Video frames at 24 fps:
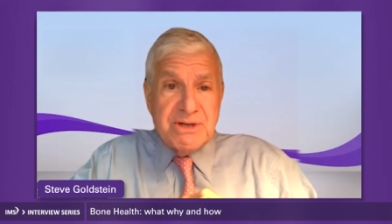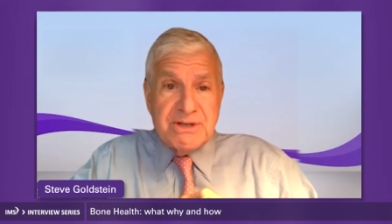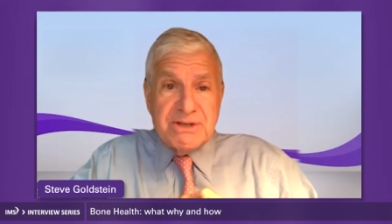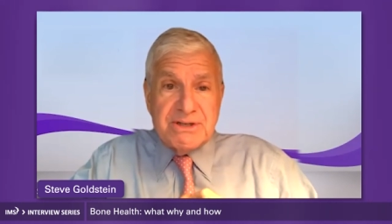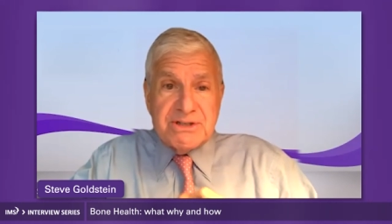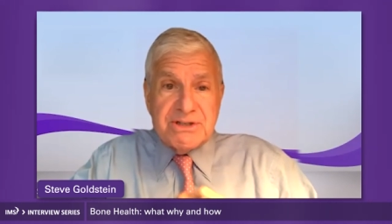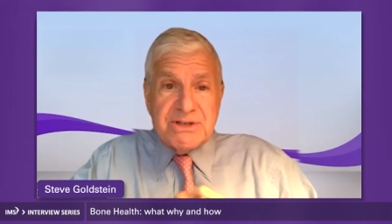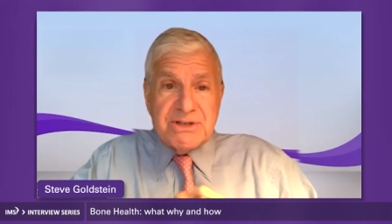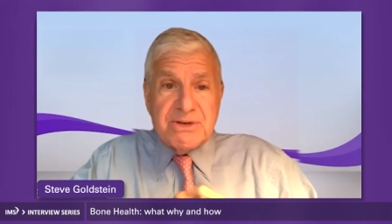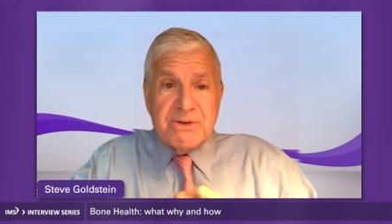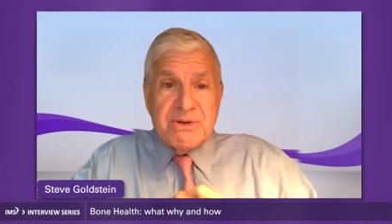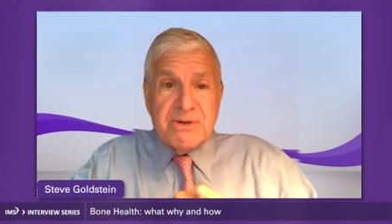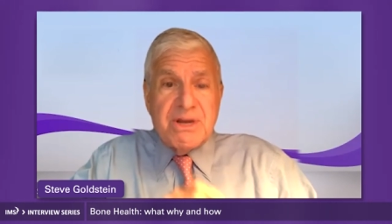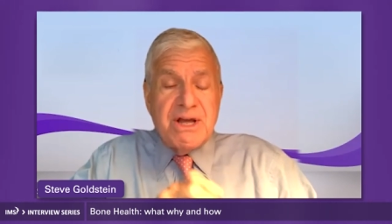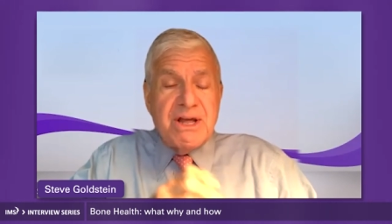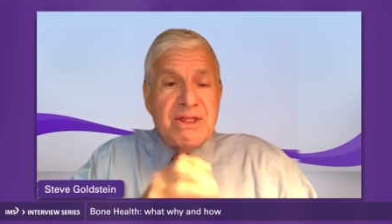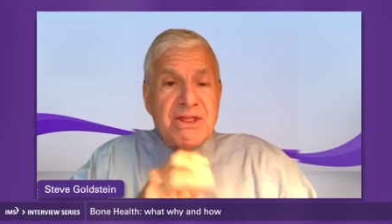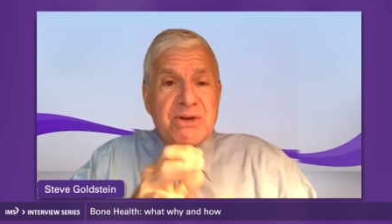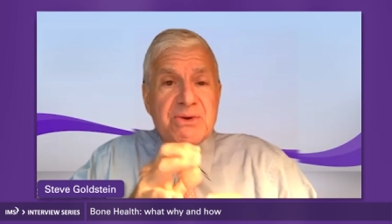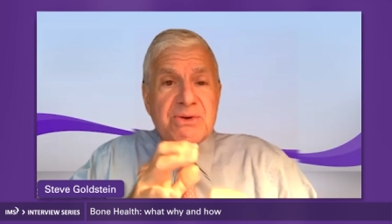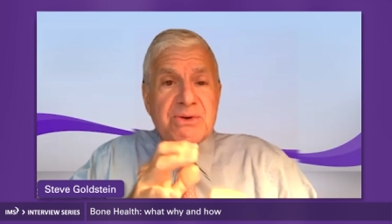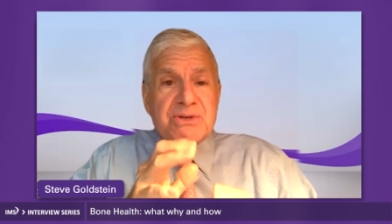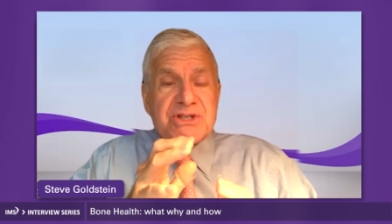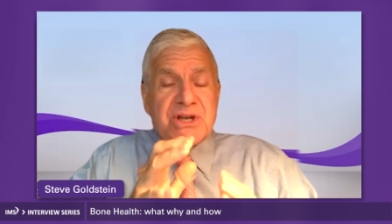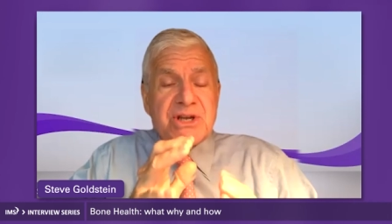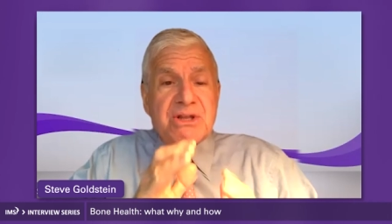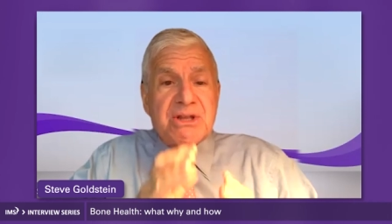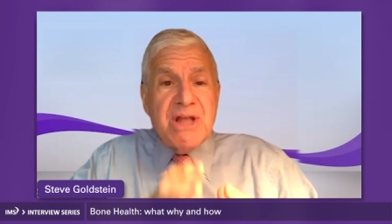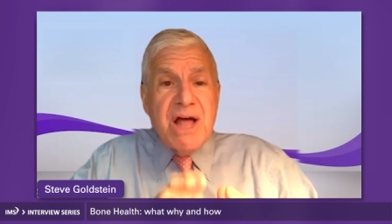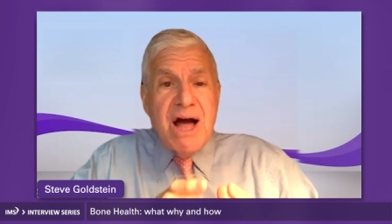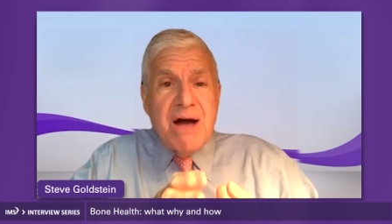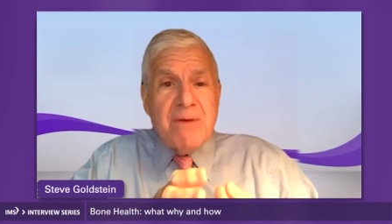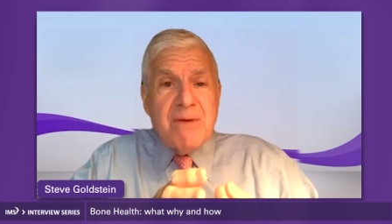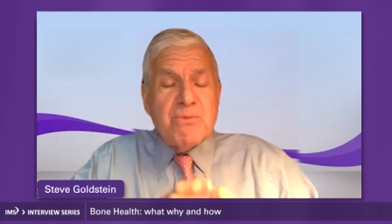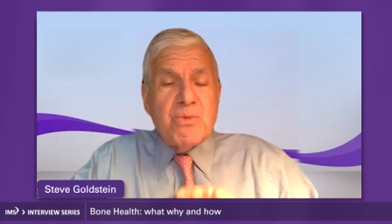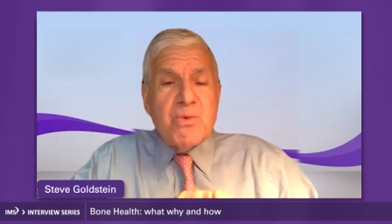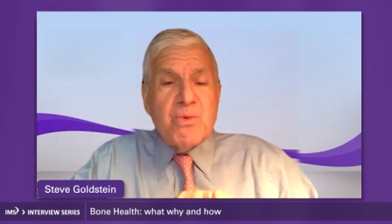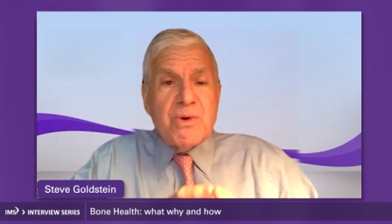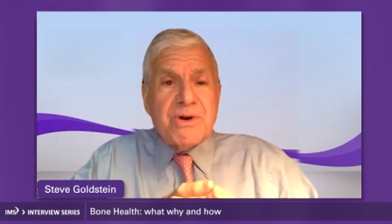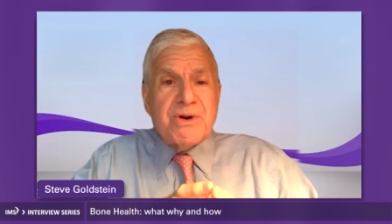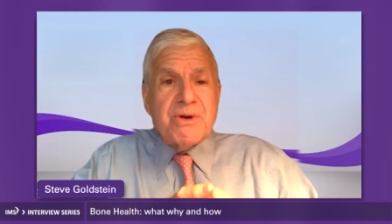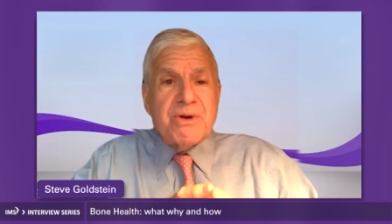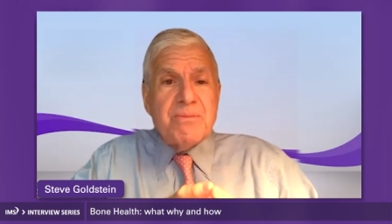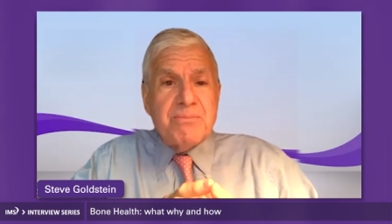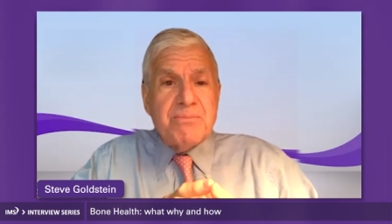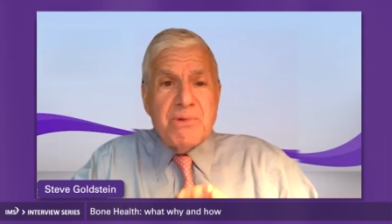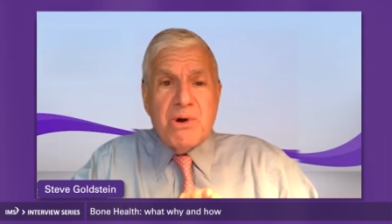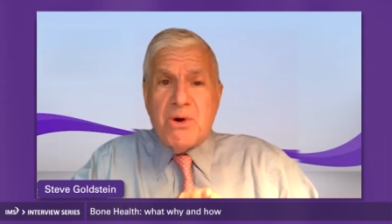So there is a lot more
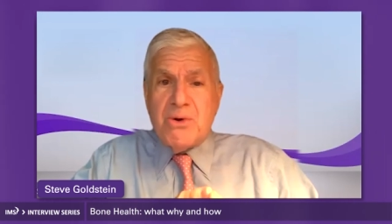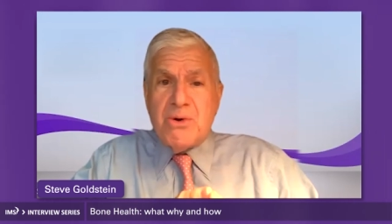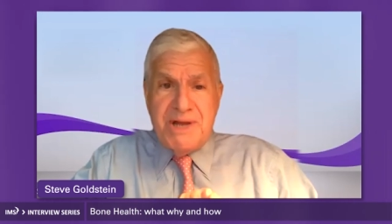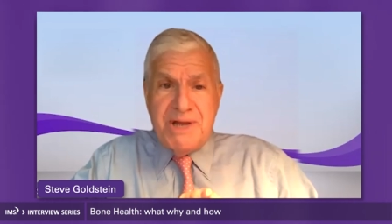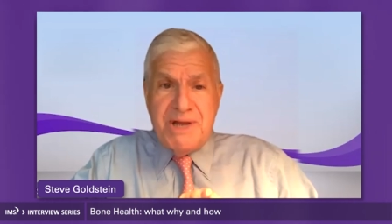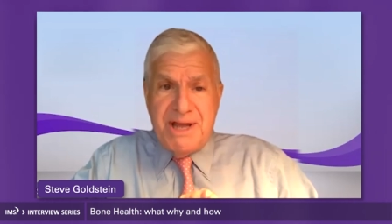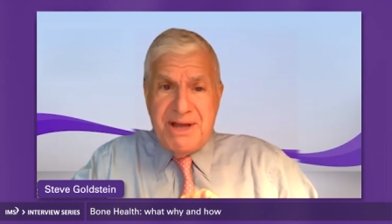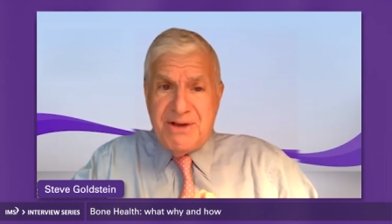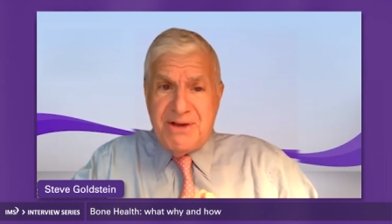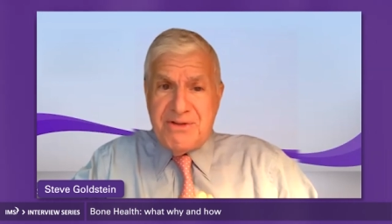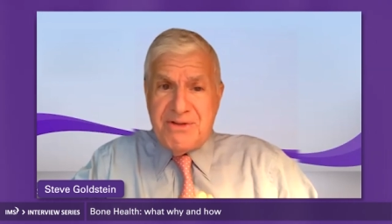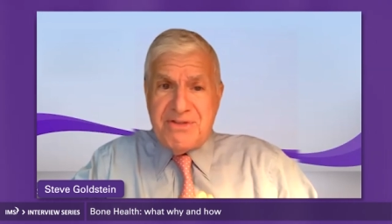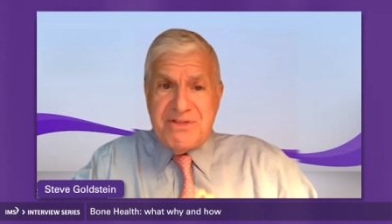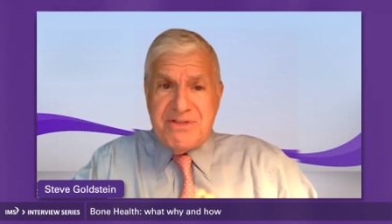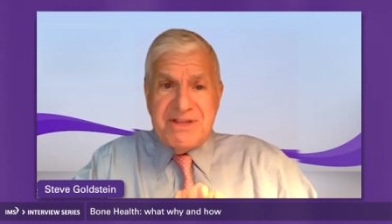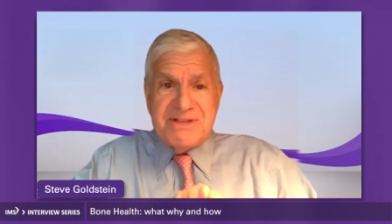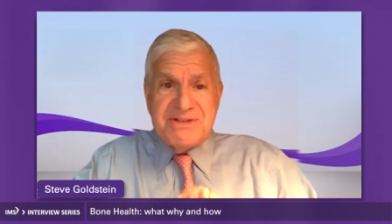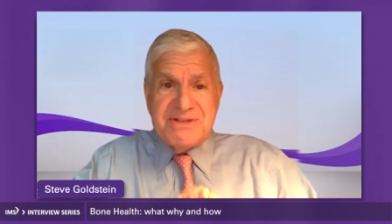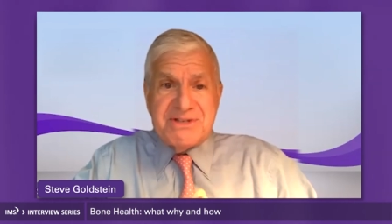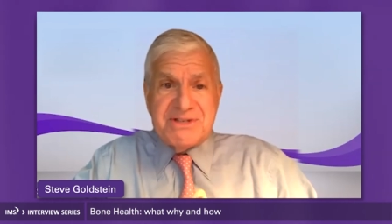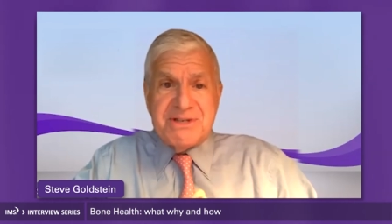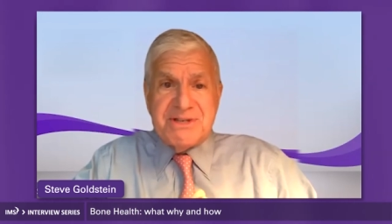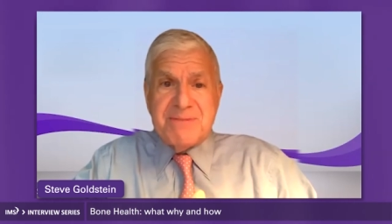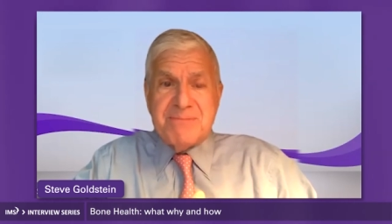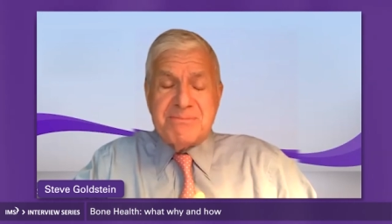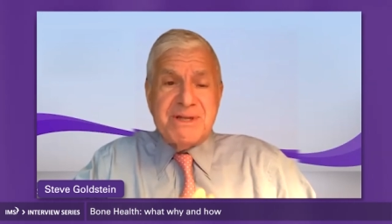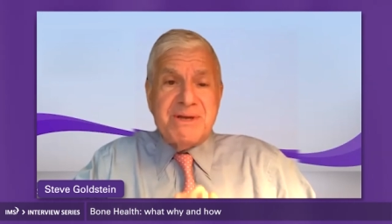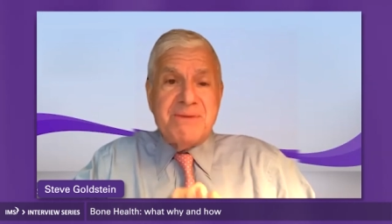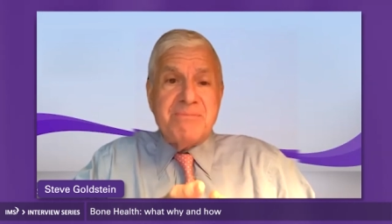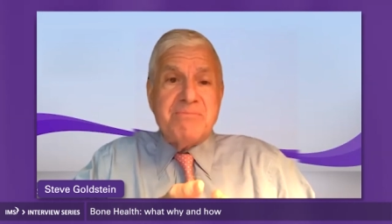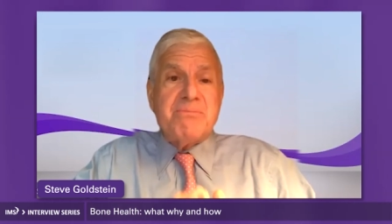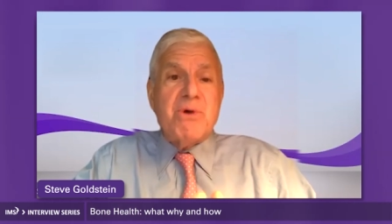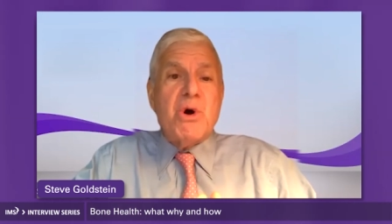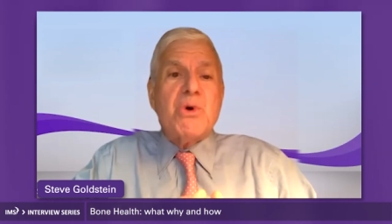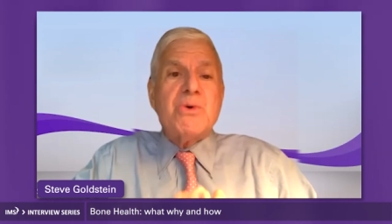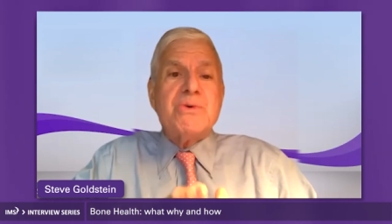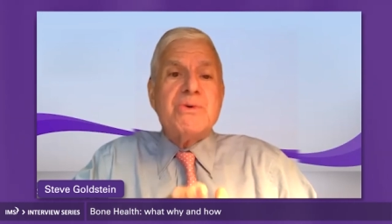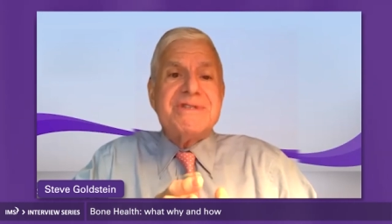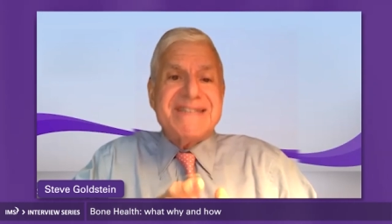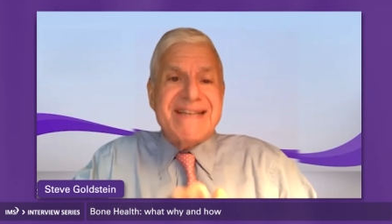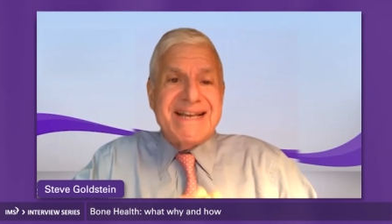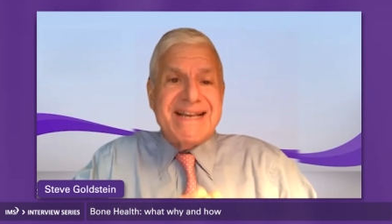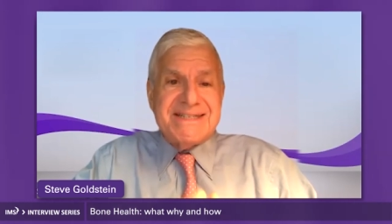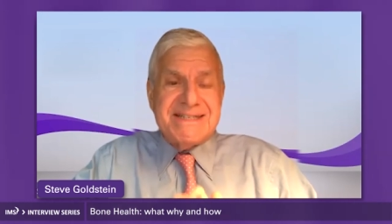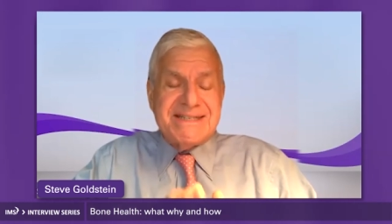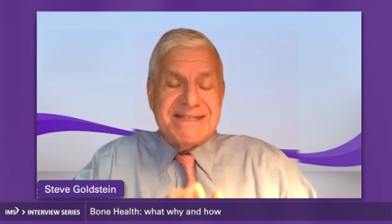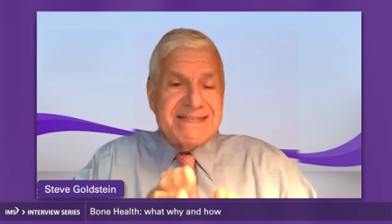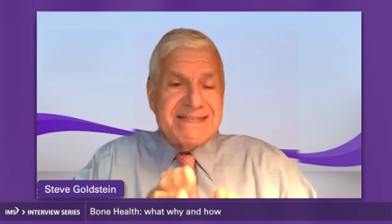to bone health than simply bone
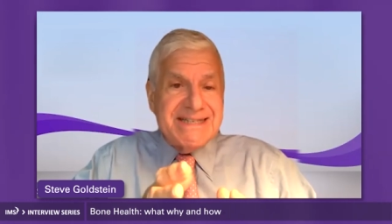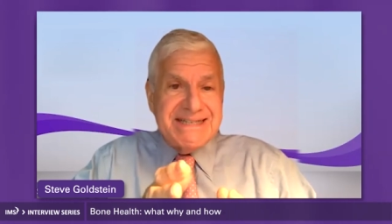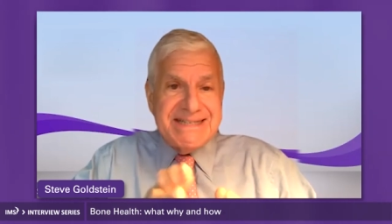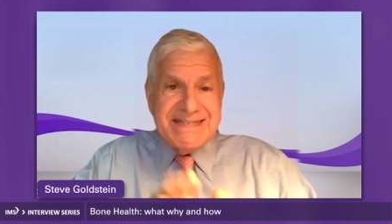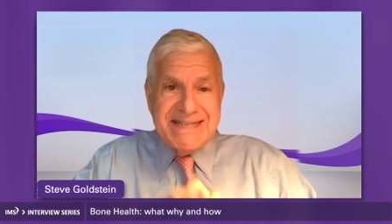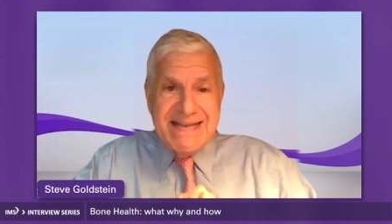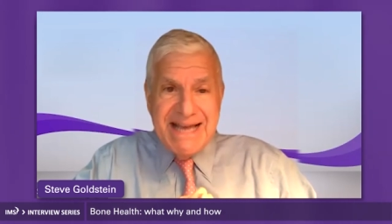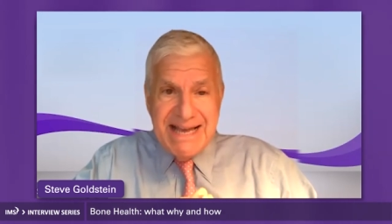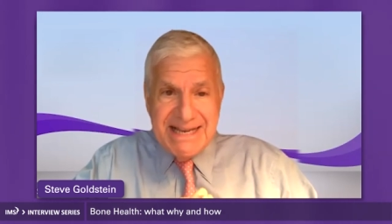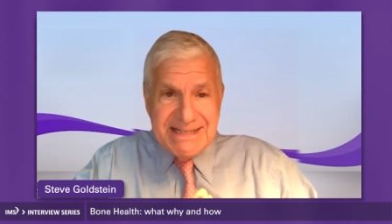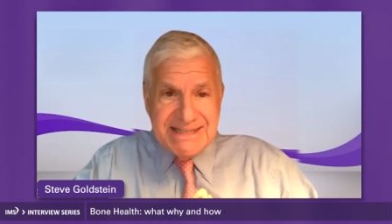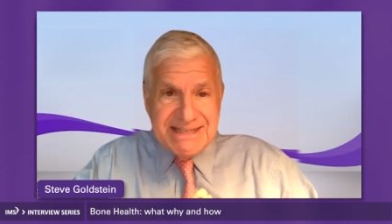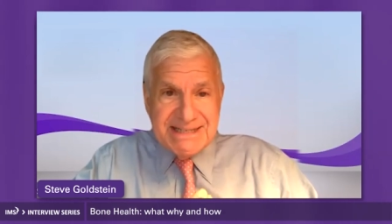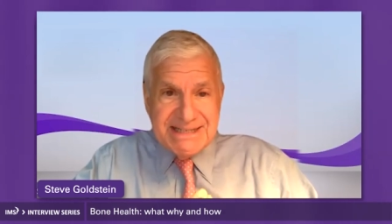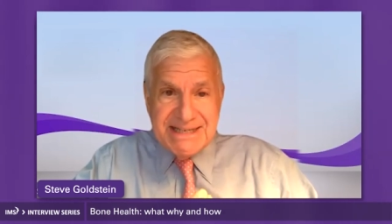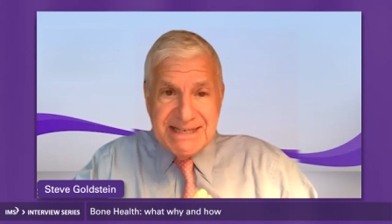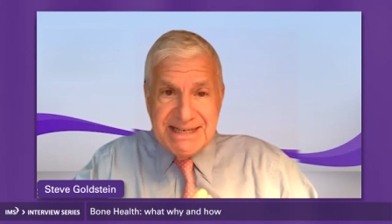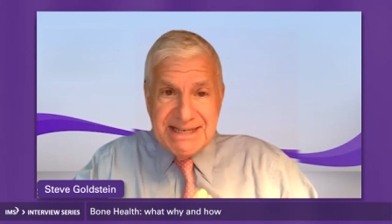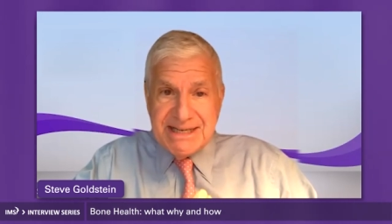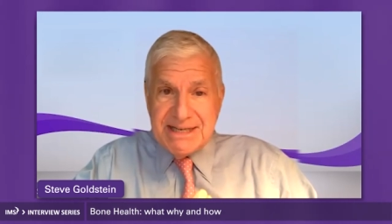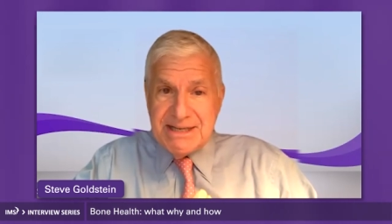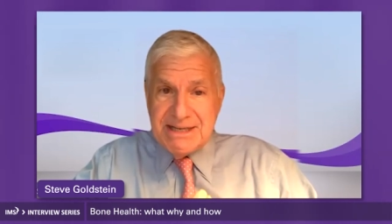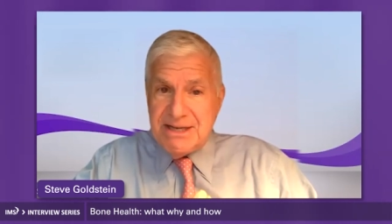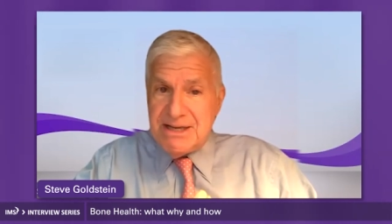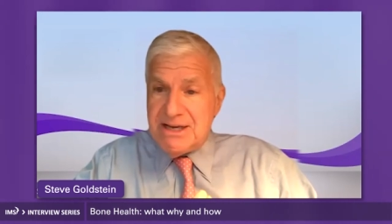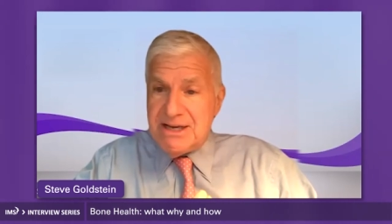density testing,